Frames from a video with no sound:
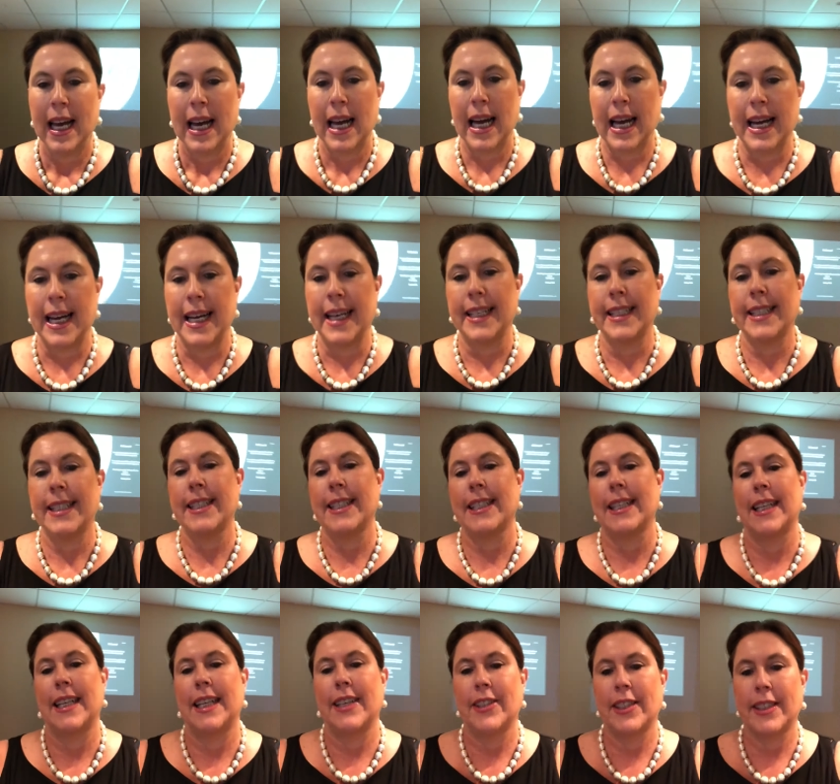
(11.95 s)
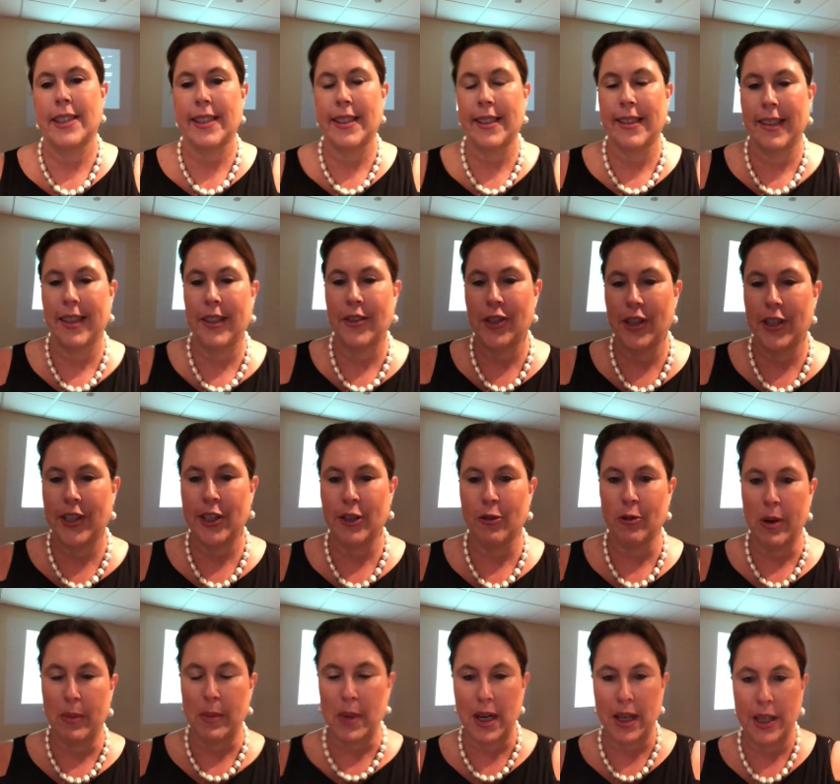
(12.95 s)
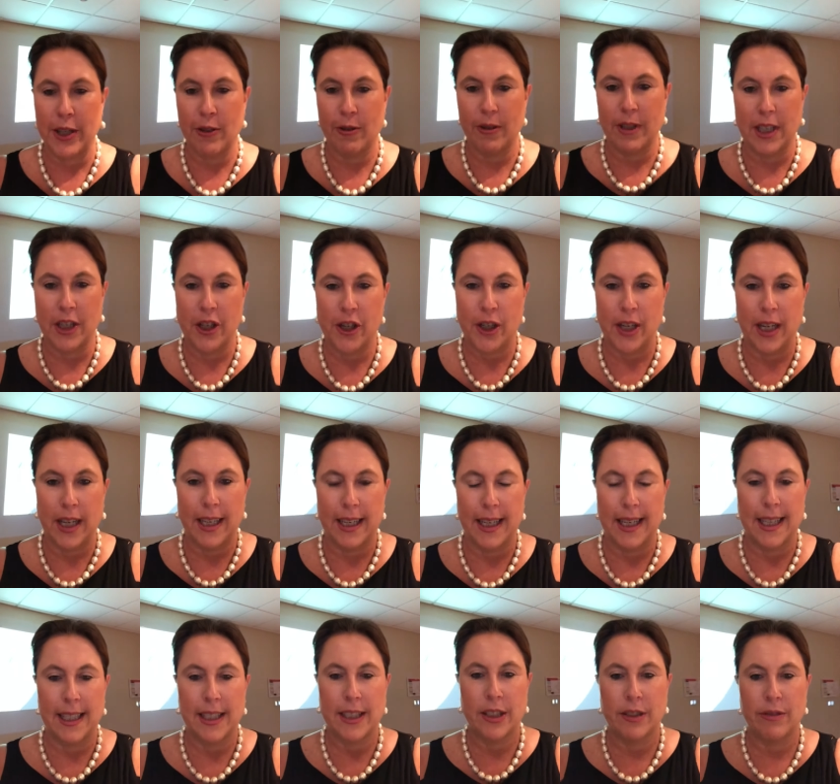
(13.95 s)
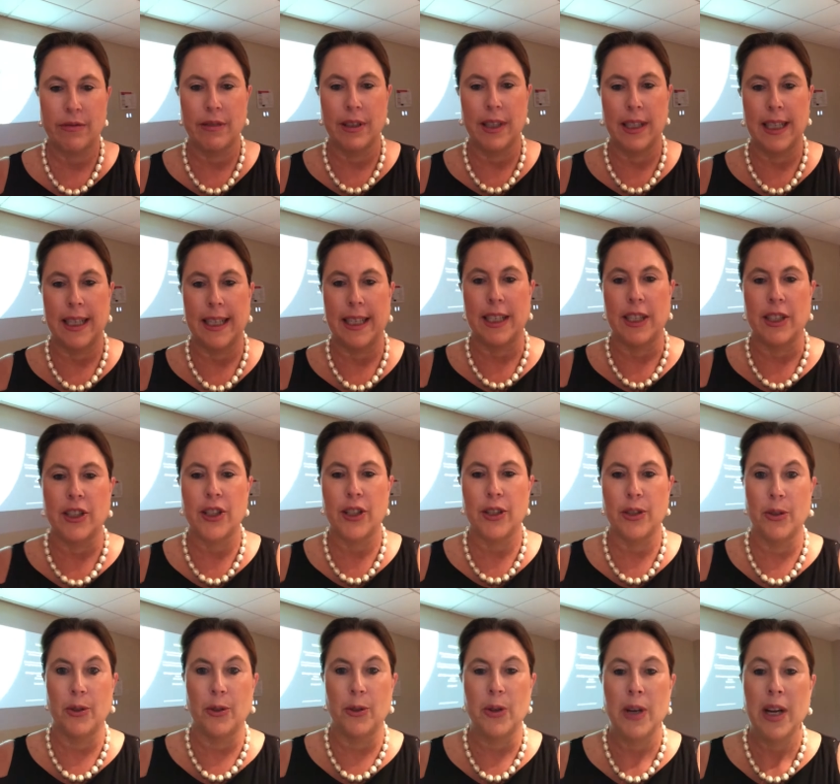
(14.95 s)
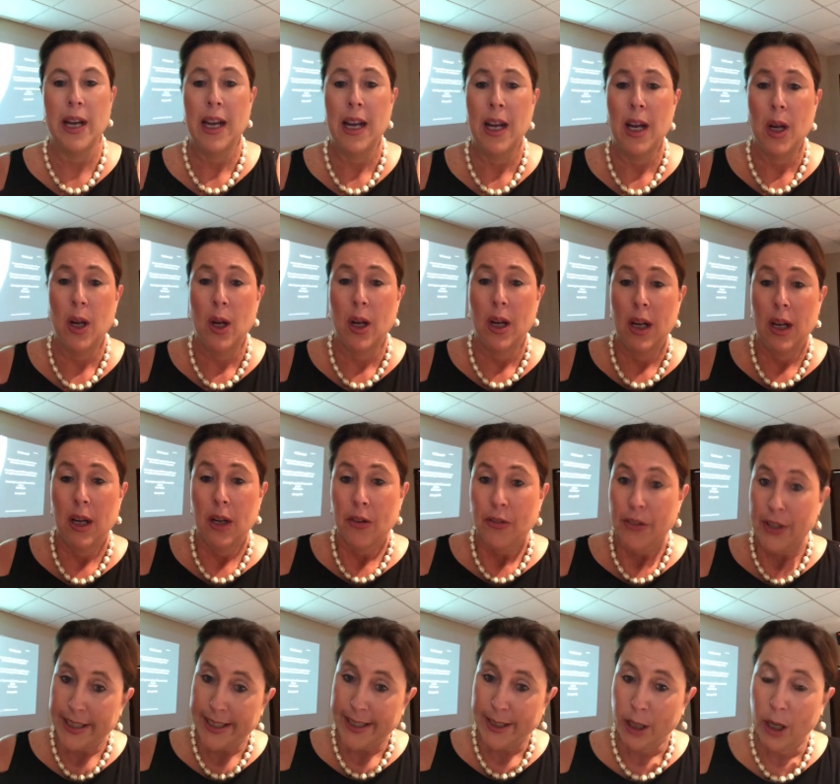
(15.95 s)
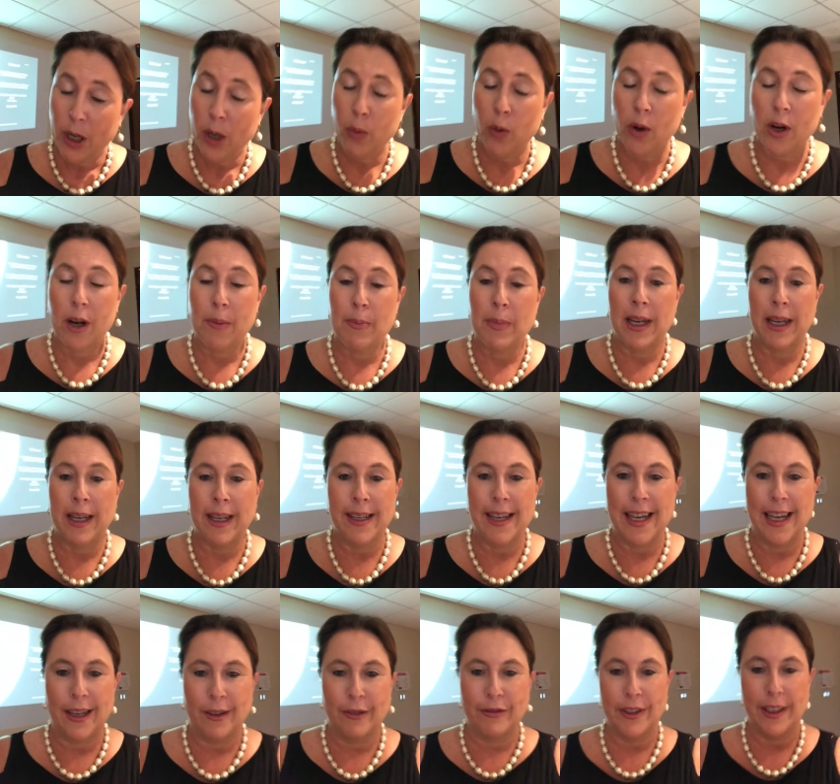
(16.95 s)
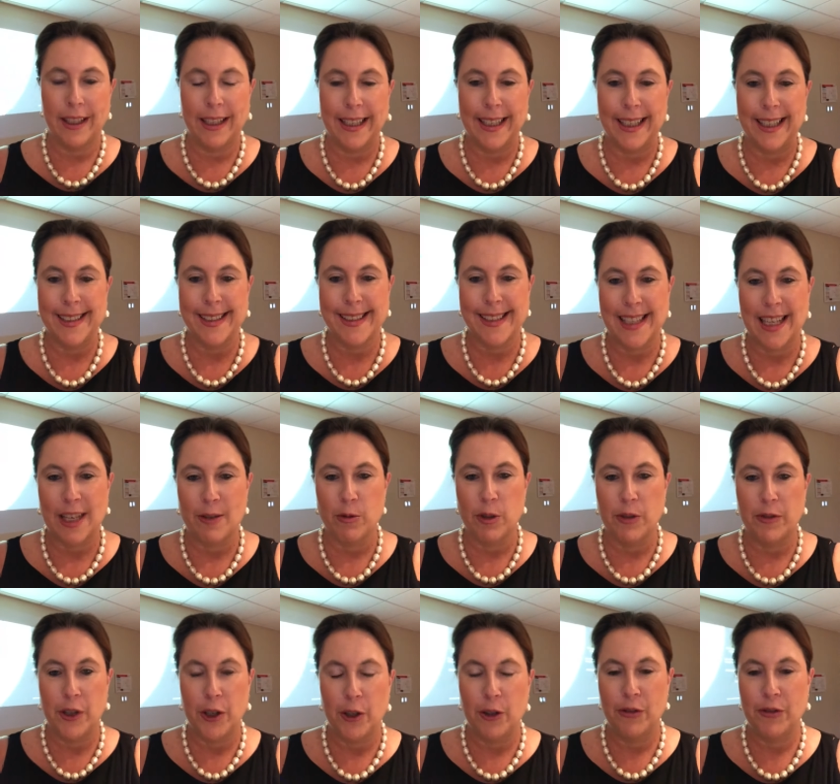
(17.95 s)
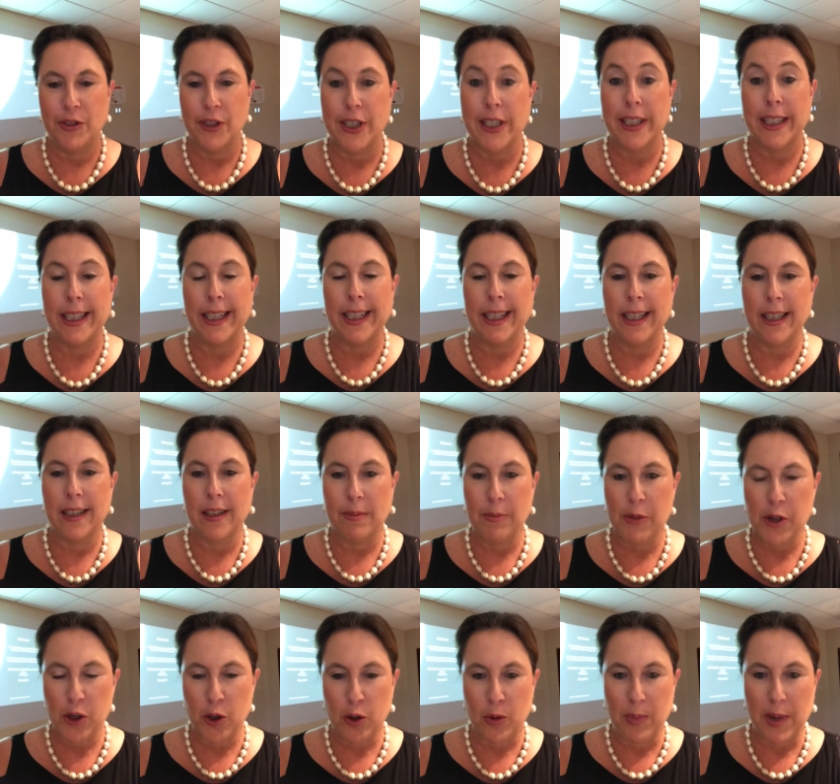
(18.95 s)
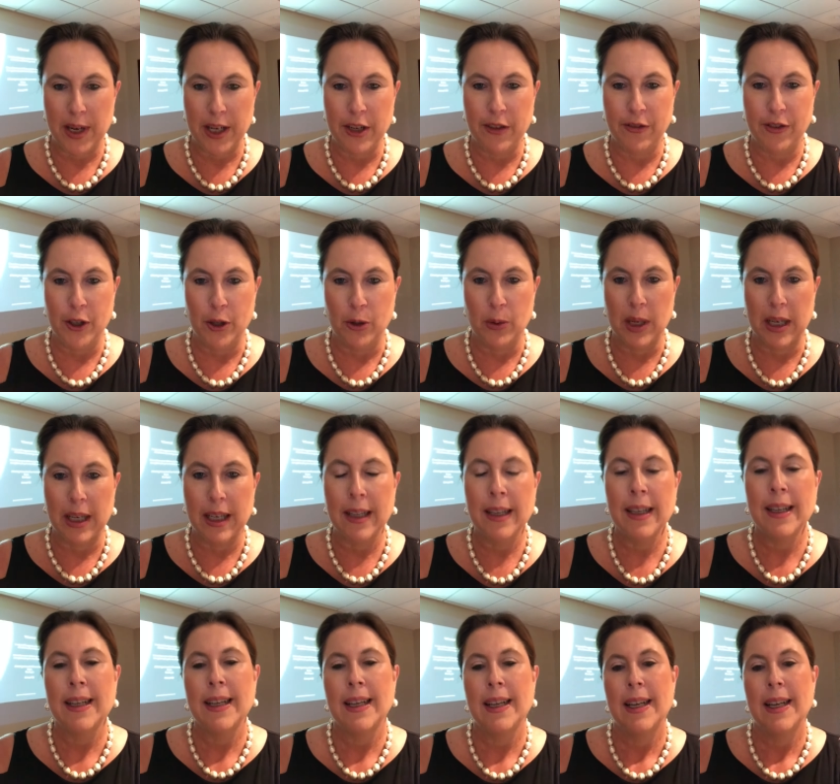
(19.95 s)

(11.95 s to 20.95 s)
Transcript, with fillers: And uh, this is uh, just a reminder and a shout out relating to this, what I'm now feeling is uh, review fatigue, and I'm sure many of you are.